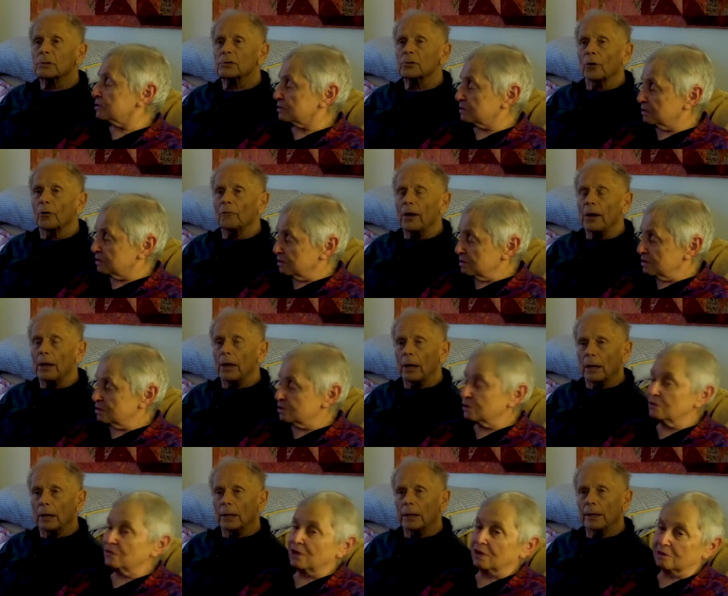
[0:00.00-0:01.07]

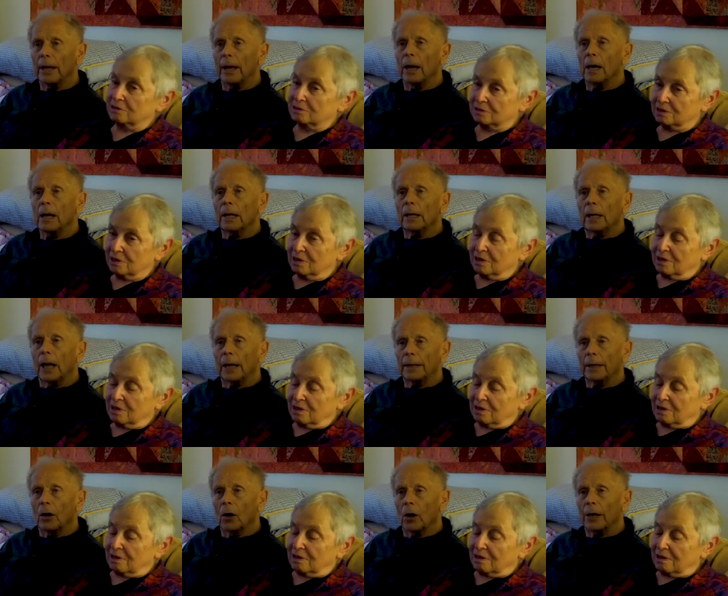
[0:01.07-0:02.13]
Speaker 1: Surveyor in there
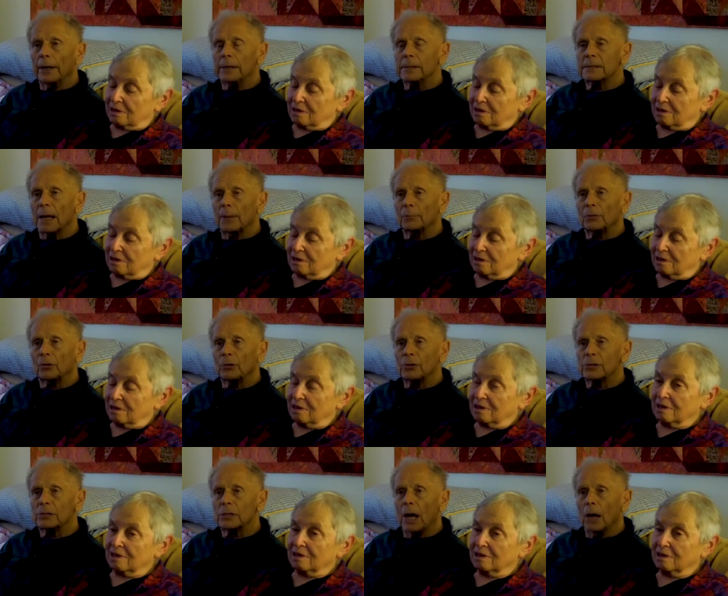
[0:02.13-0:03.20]
cutting already some
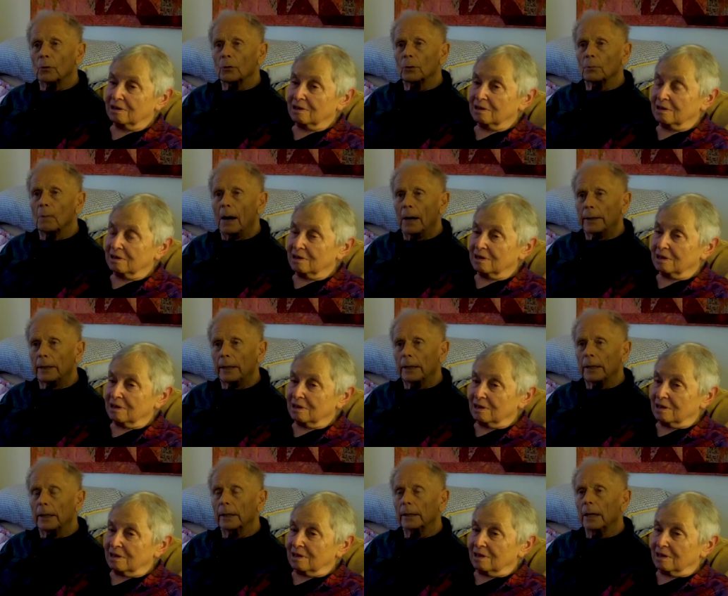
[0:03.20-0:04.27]
trees down and
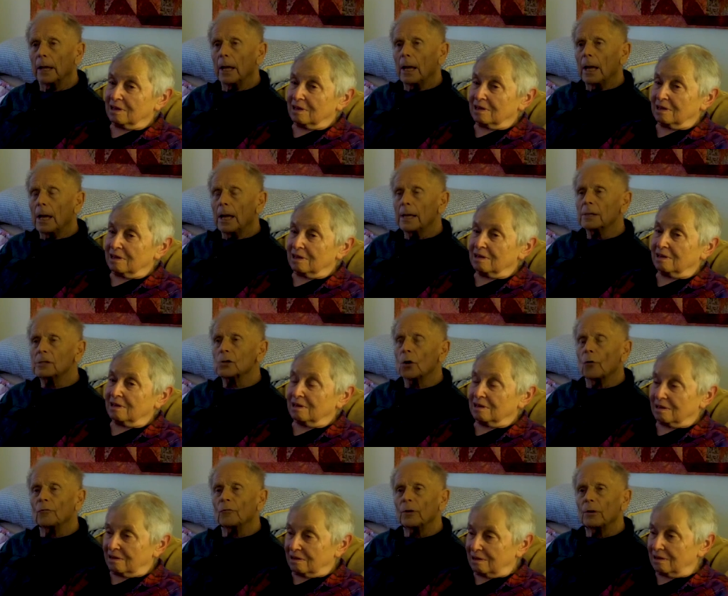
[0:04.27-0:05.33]
marking it. Mm-hmm. And
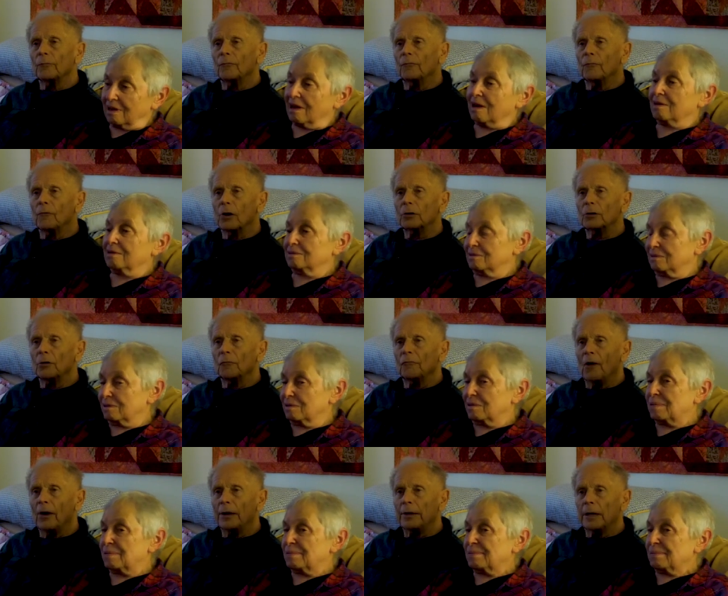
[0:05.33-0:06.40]
so we yeah. want to
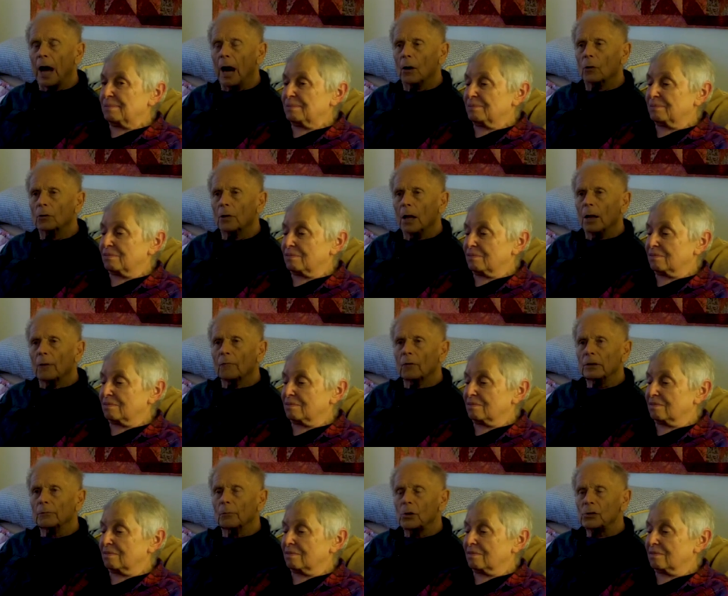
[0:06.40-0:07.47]
find out
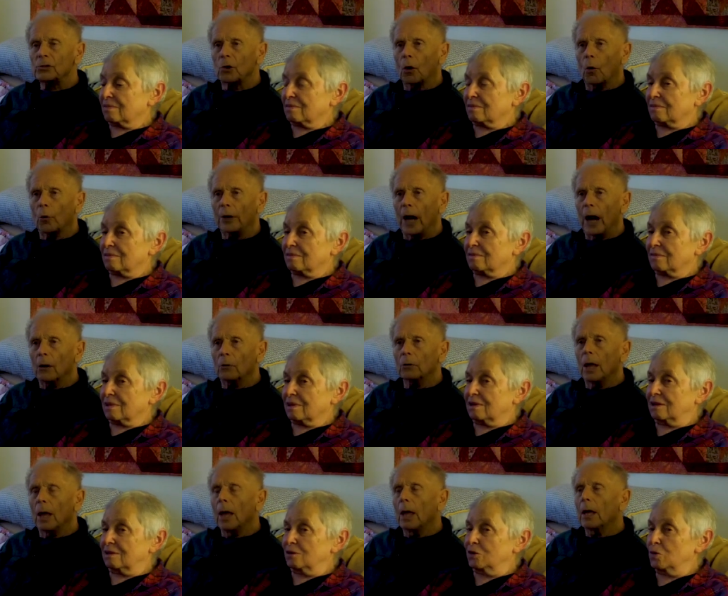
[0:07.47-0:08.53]
what was going
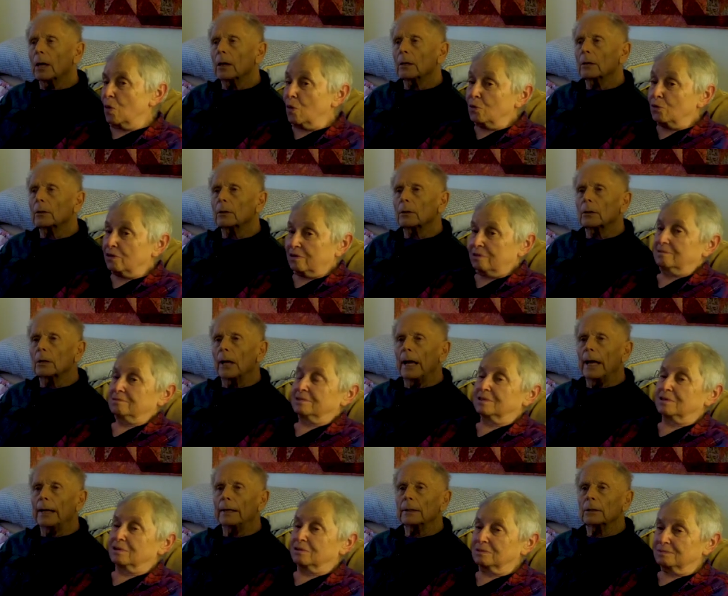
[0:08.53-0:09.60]
out. And who owned it.
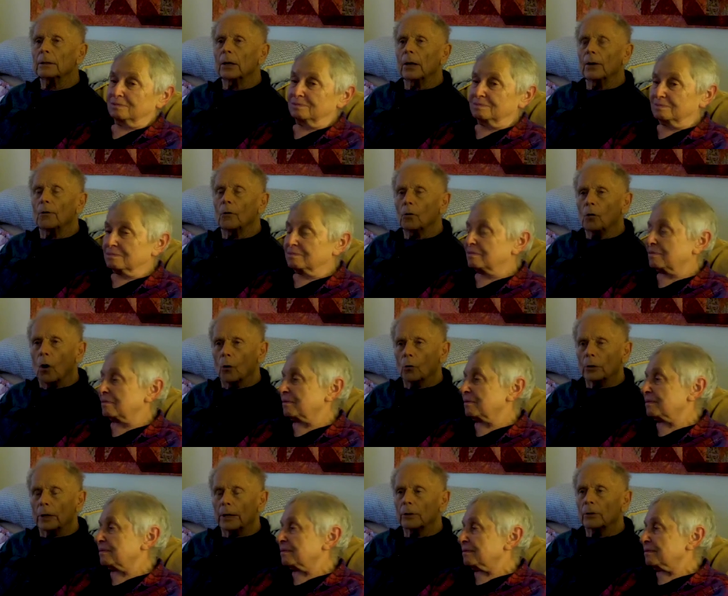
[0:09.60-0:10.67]
And uh, who
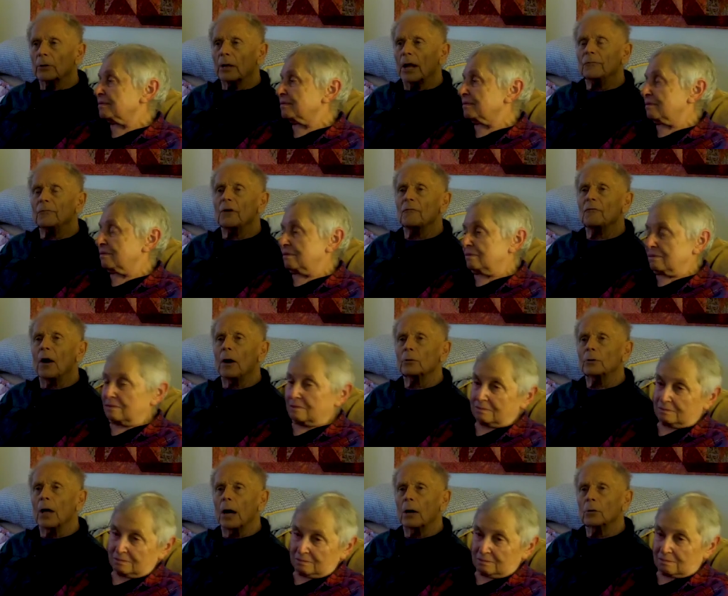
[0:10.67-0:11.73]
owned it. And then we
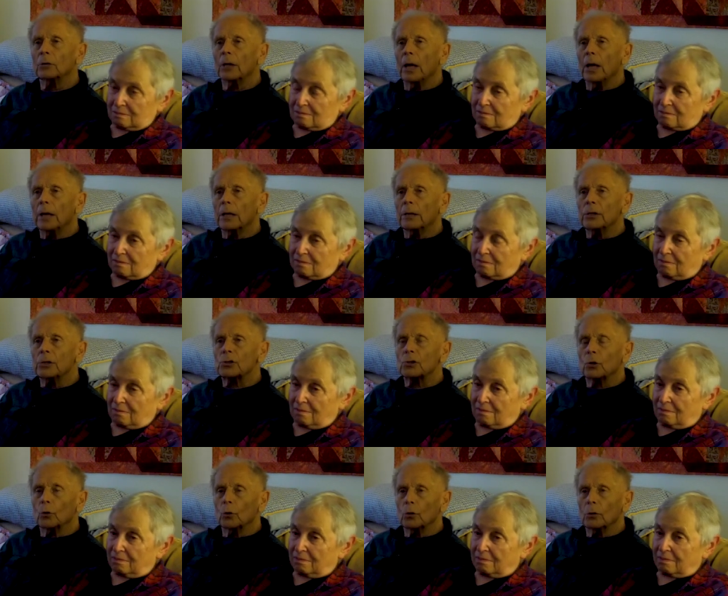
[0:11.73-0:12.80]
found out the
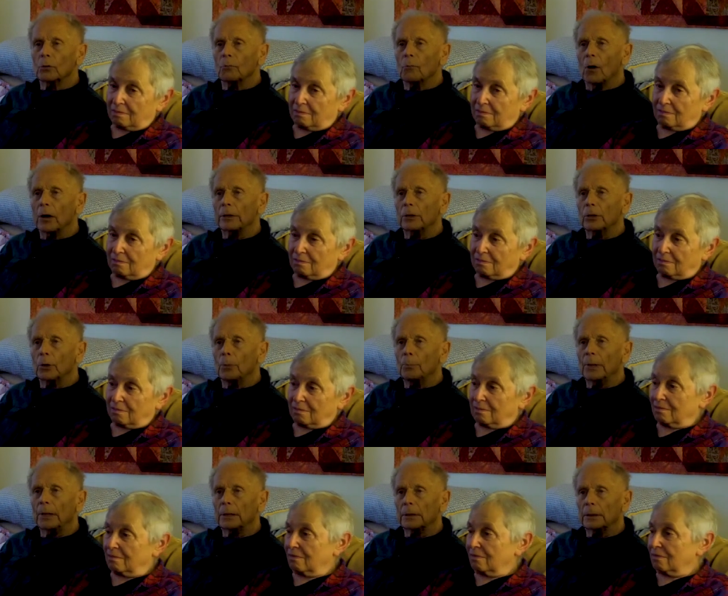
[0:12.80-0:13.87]
school want to
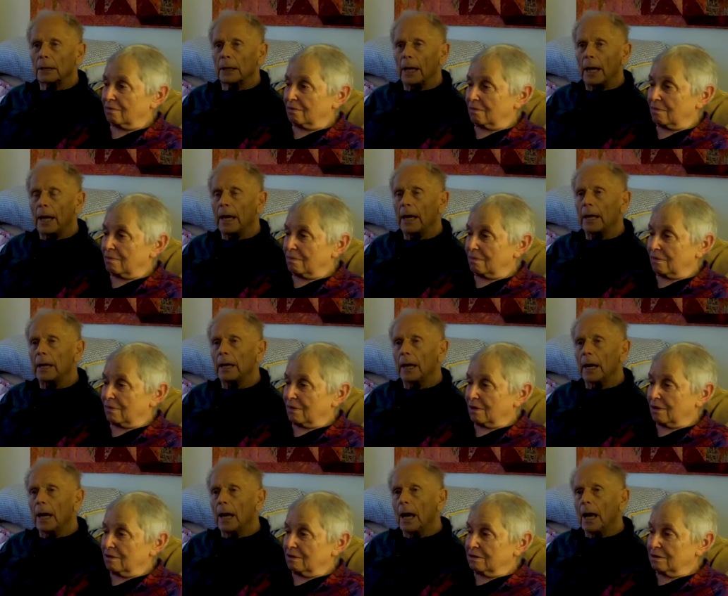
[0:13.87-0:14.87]
build a